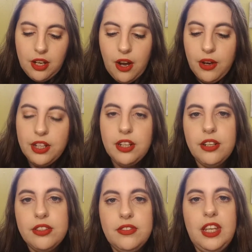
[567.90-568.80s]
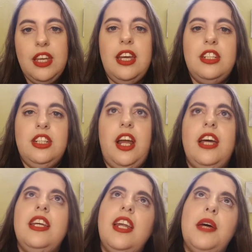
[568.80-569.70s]
Go on a girls' vacation.
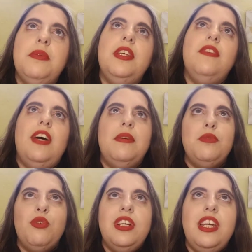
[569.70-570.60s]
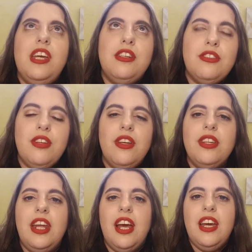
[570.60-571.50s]
I cannot believe I am 28 years
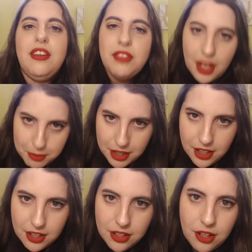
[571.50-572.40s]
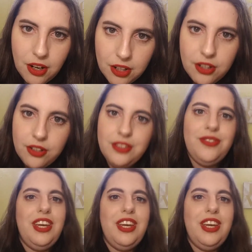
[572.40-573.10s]
old and I have not been on an all girls'